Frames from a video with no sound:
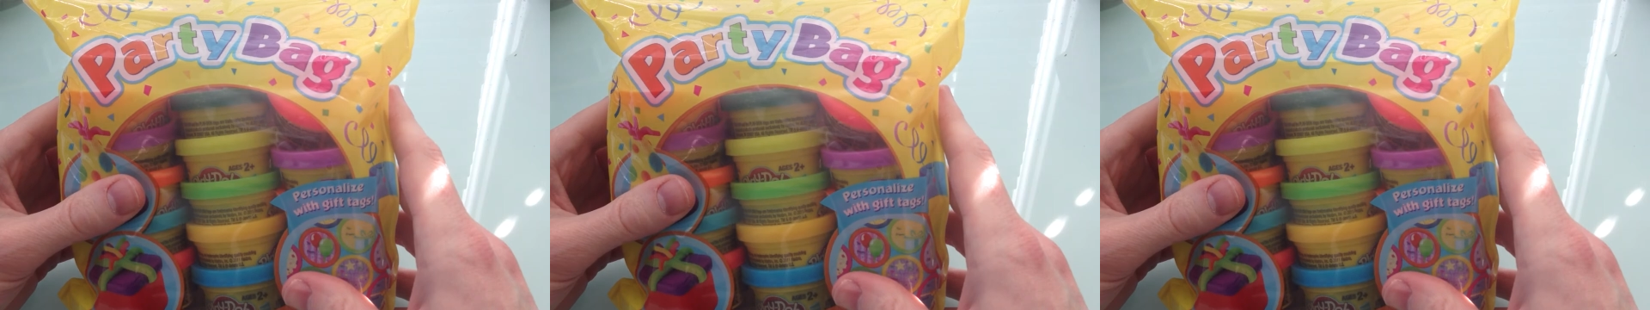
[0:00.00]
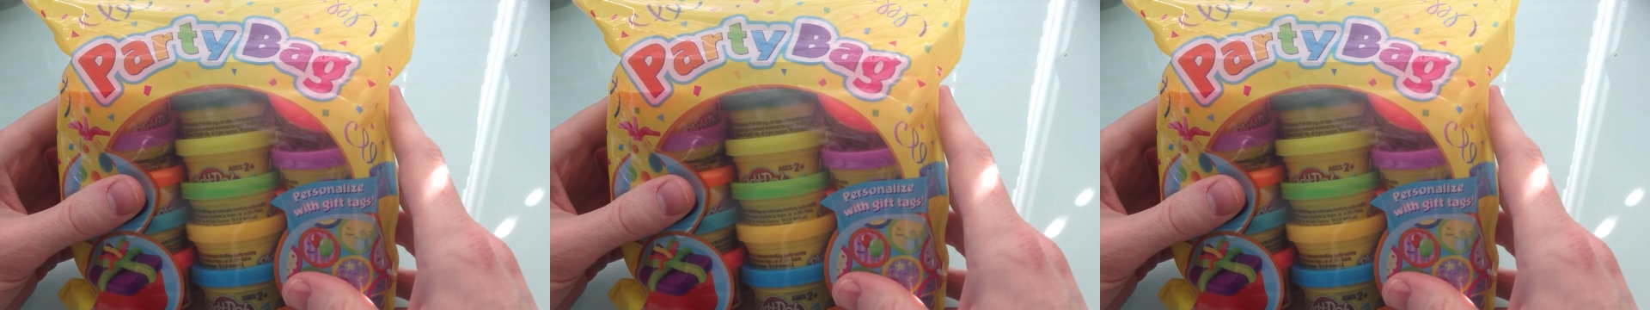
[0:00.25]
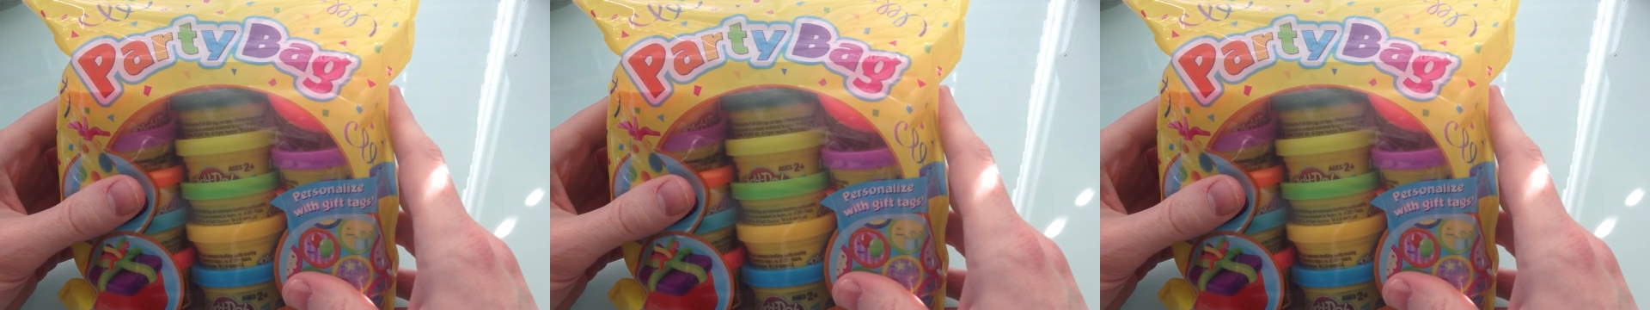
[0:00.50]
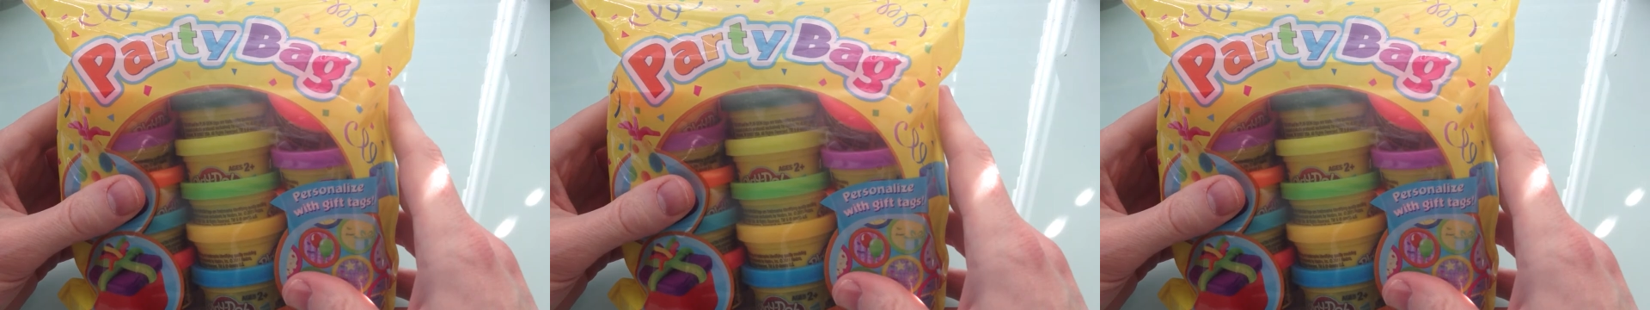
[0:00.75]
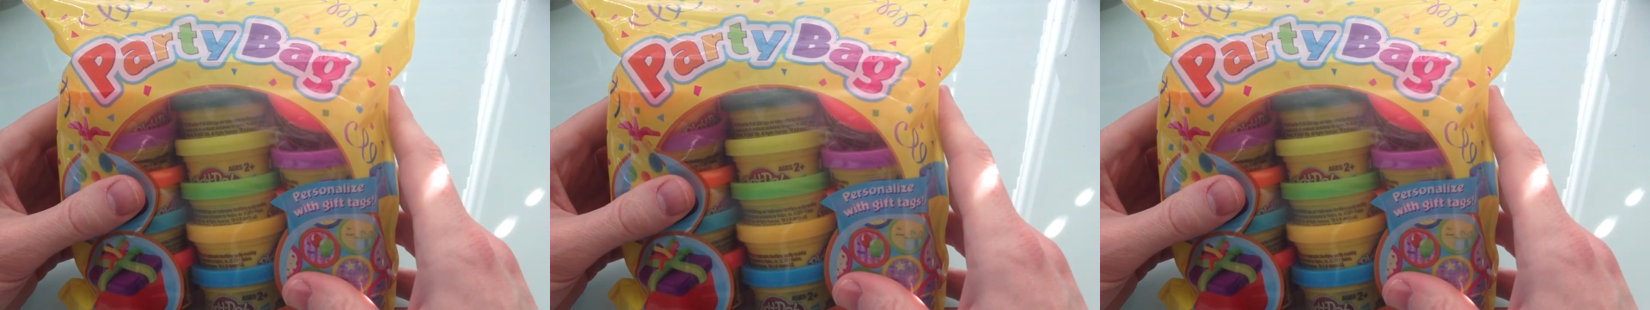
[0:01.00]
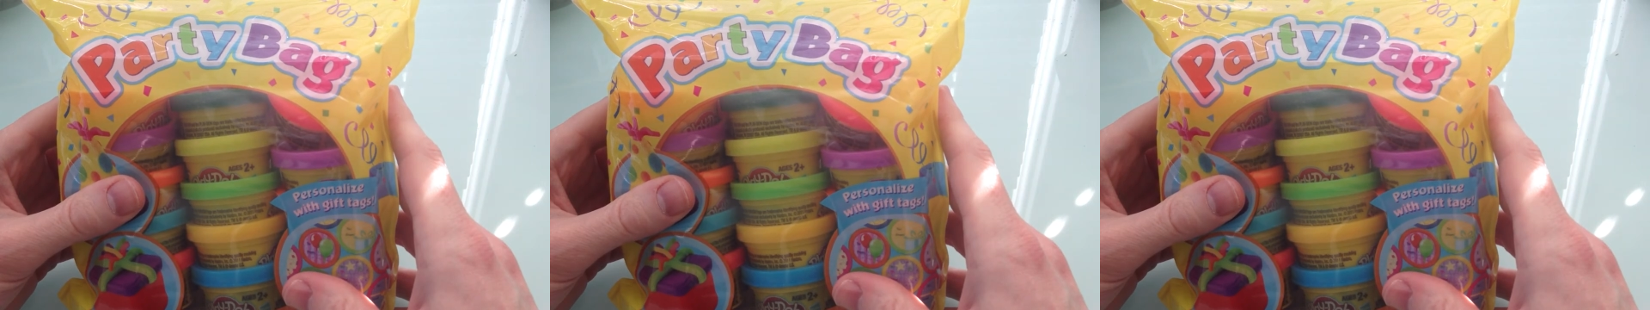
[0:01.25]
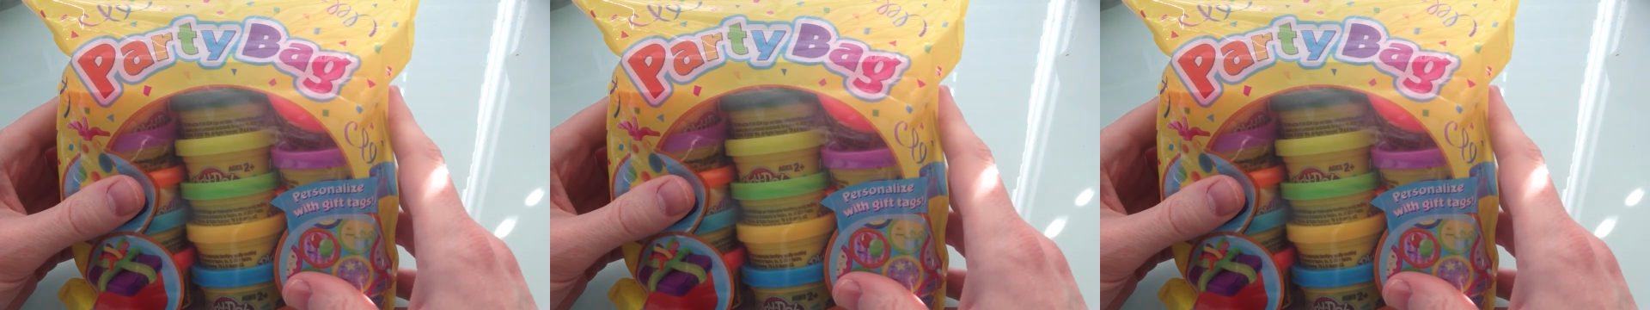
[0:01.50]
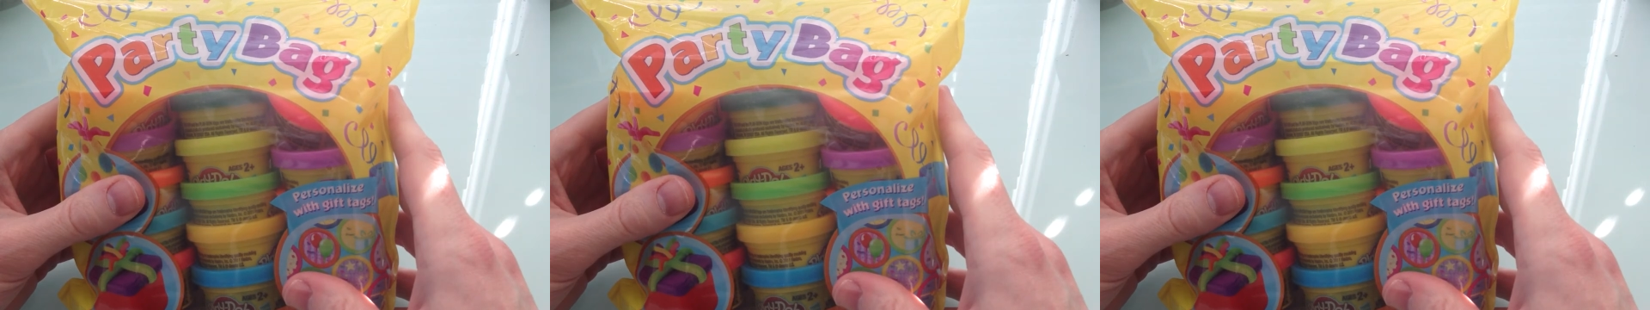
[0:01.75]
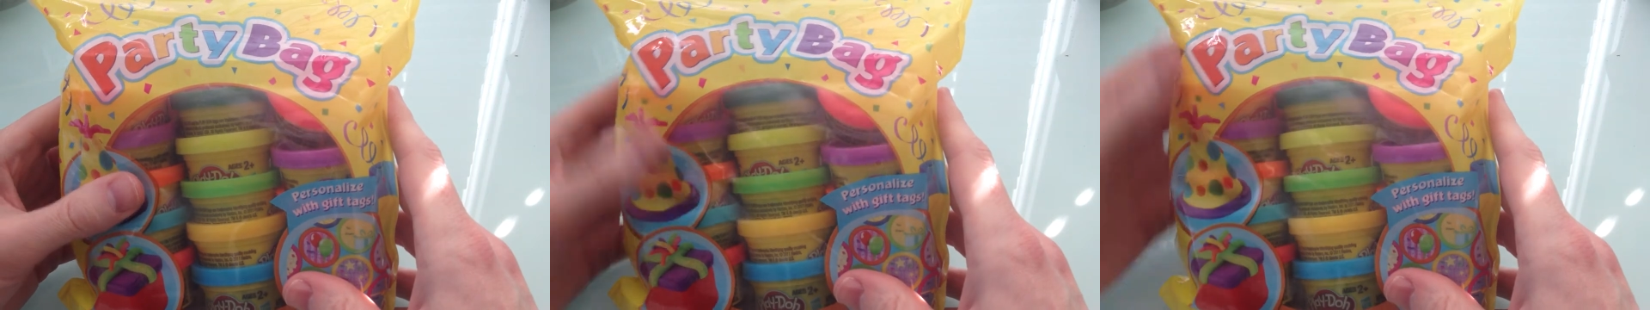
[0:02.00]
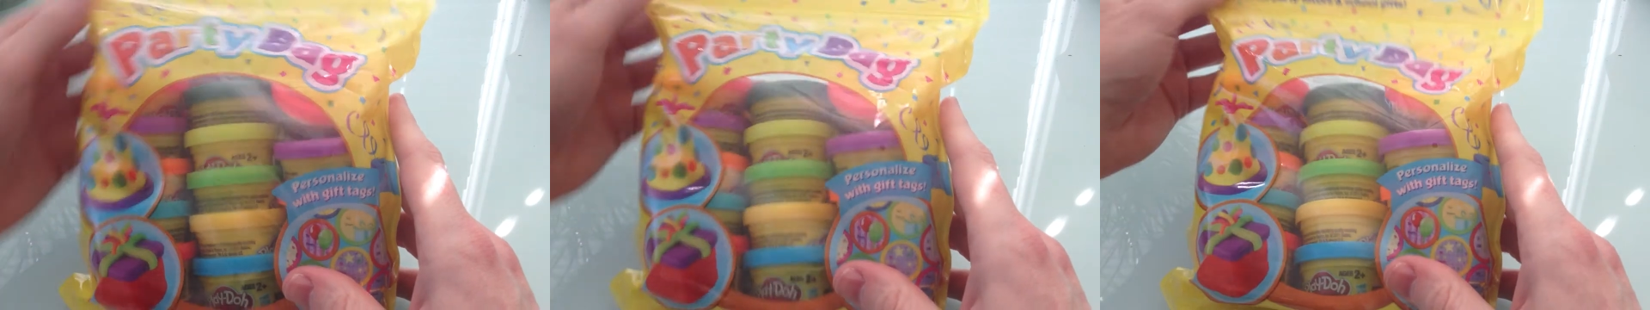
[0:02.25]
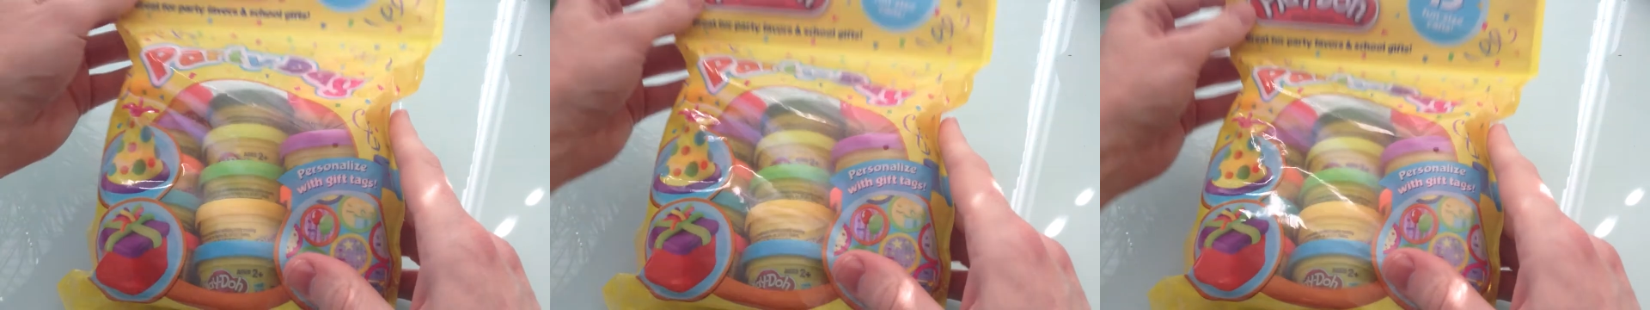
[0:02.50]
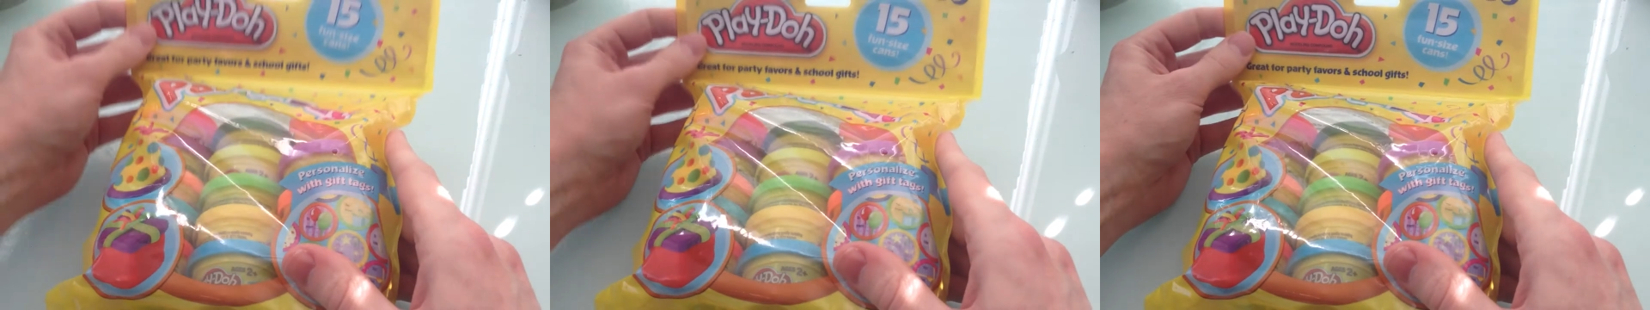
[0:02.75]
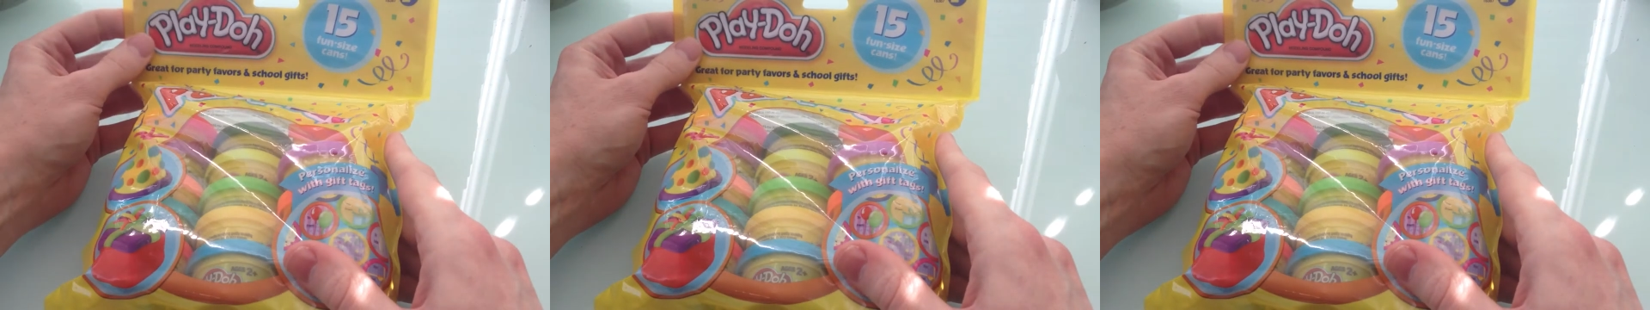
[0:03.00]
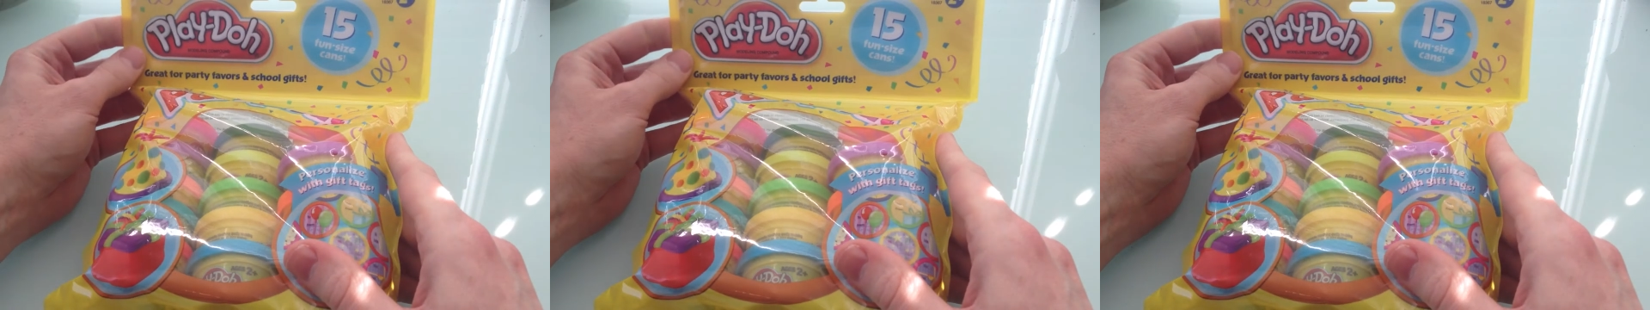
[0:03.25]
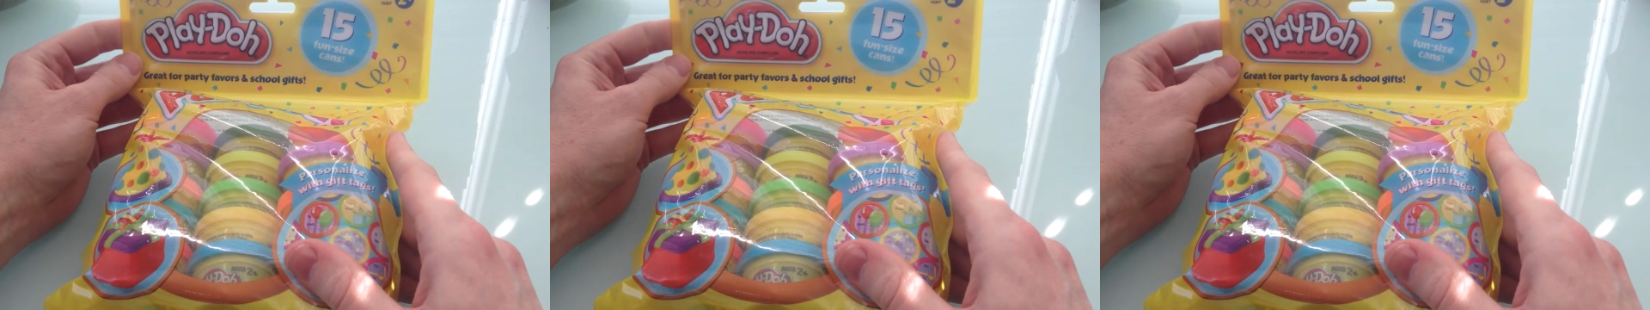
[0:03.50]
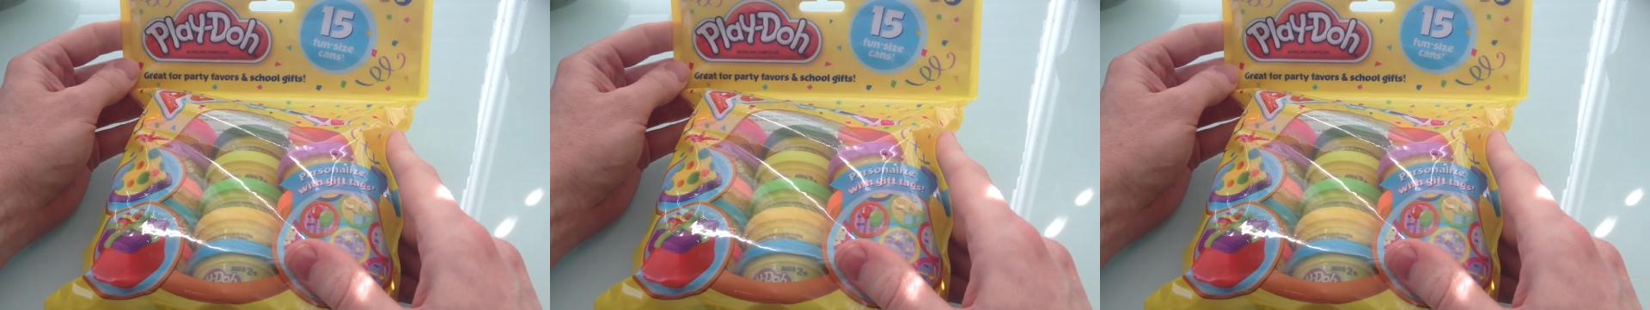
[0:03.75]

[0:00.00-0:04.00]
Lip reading: No face is visible, so there are no lips to read.